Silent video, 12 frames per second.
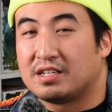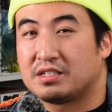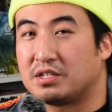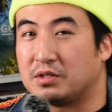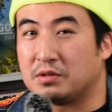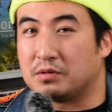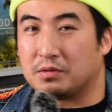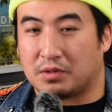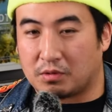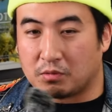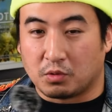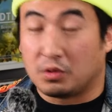to
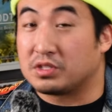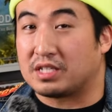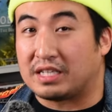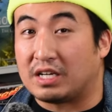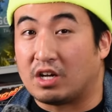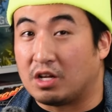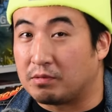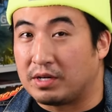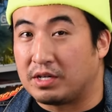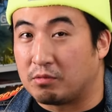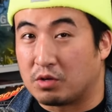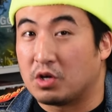the rules that they
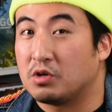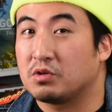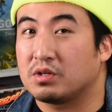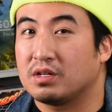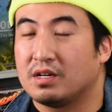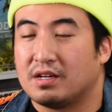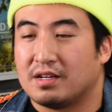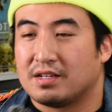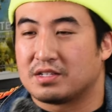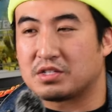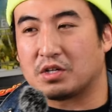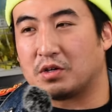already wrote.
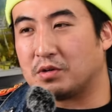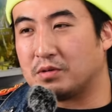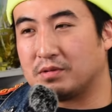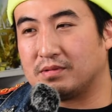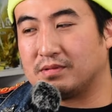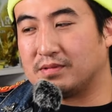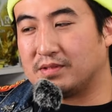So